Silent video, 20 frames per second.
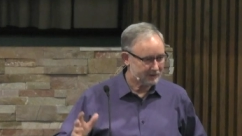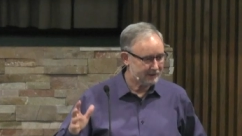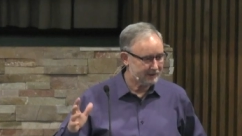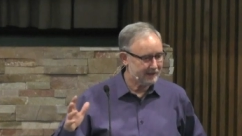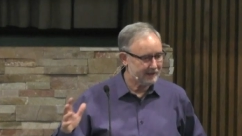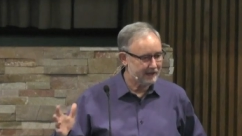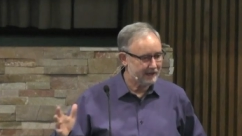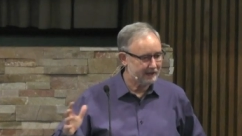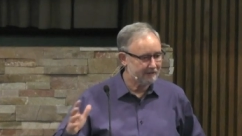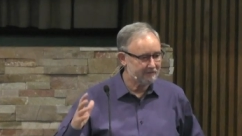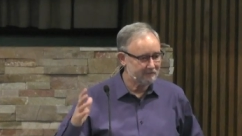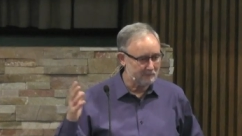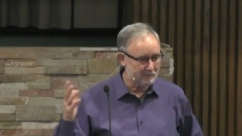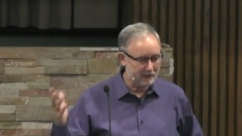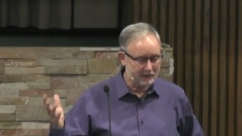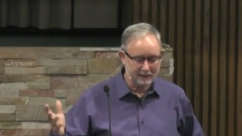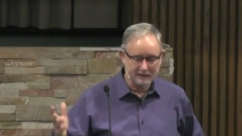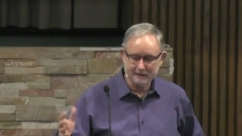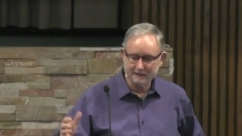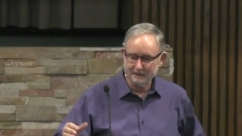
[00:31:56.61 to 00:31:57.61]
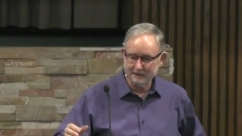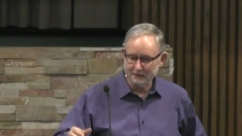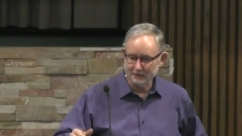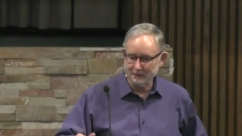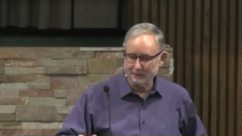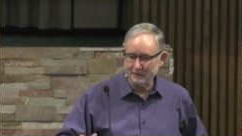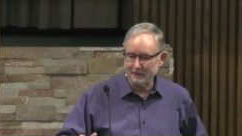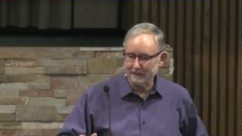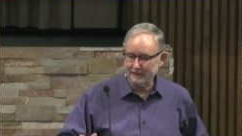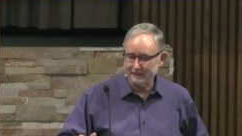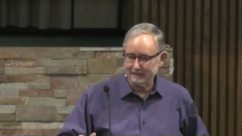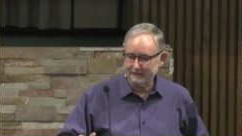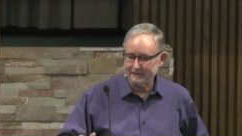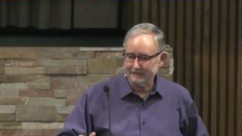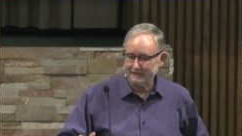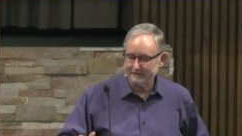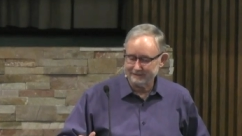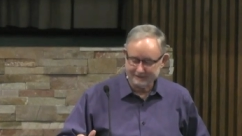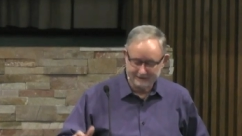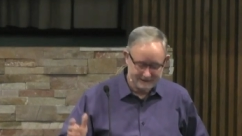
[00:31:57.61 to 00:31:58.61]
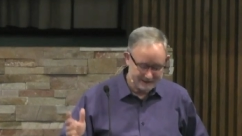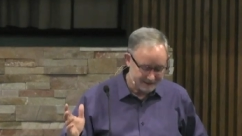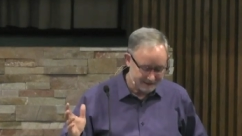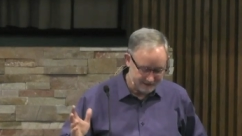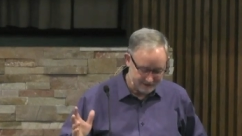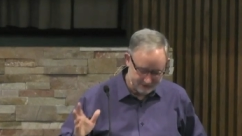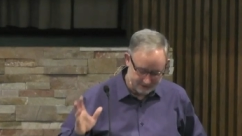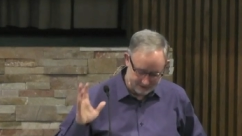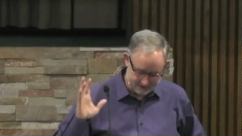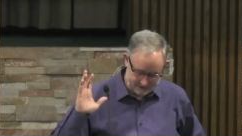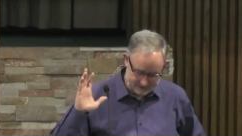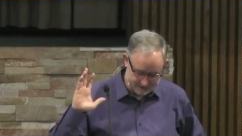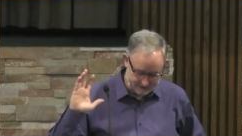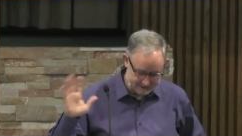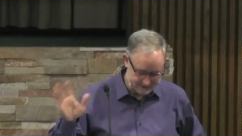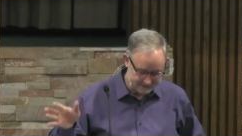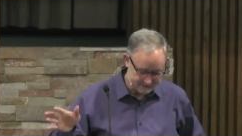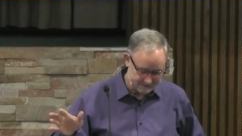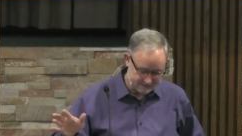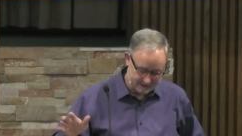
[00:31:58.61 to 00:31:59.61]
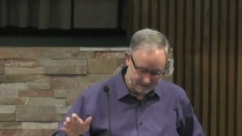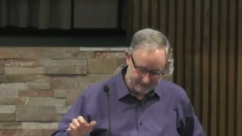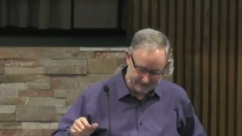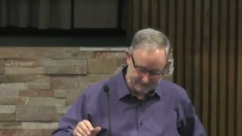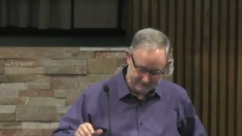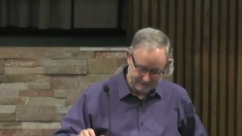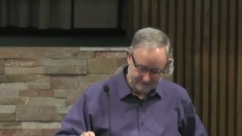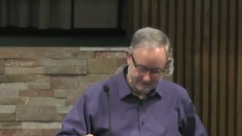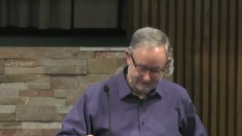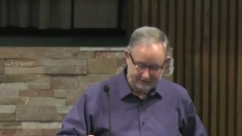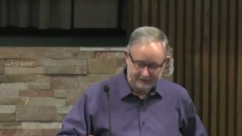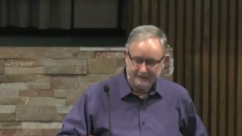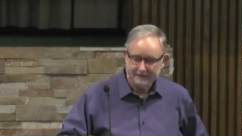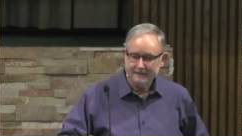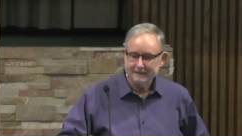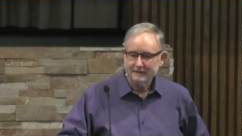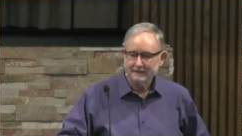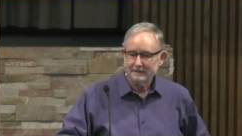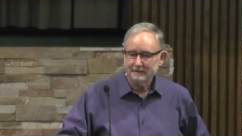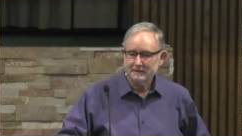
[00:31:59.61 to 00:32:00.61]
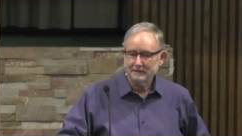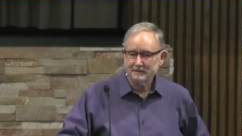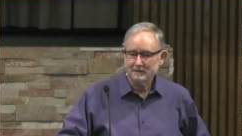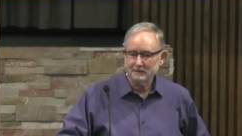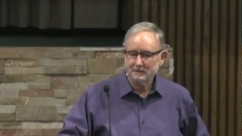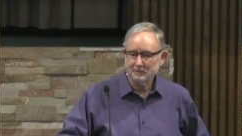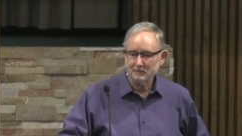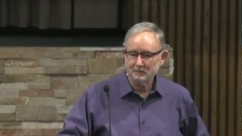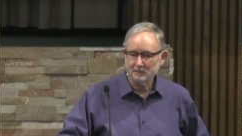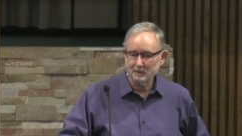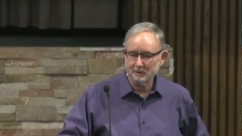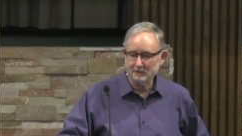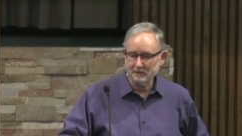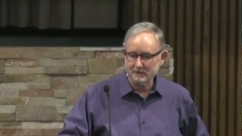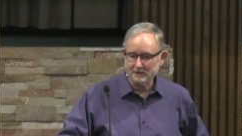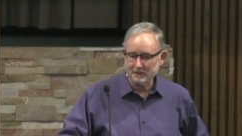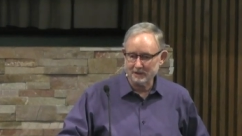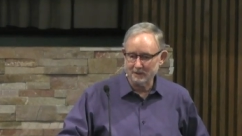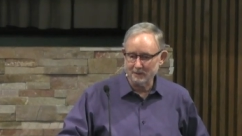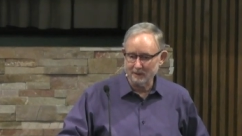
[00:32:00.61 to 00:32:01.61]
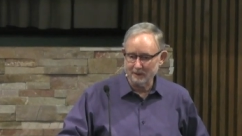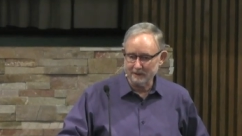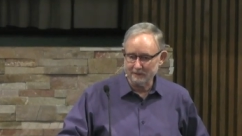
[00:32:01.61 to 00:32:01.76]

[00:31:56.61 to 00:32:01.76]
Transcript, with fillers: enough, but you know what? He just says, ah, we'll just go on